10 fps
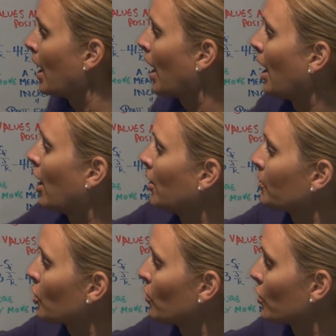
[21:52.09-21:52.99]

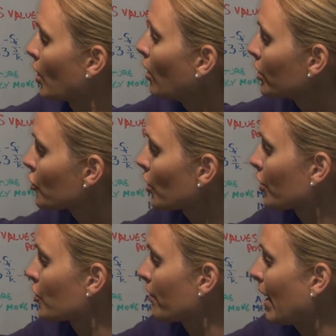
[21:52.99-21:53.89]
So the solid
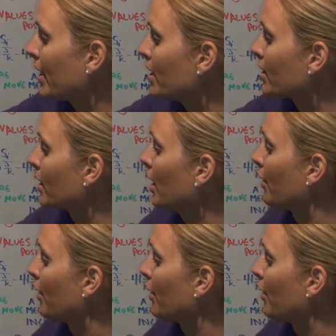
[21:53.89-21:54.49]
structure of ice,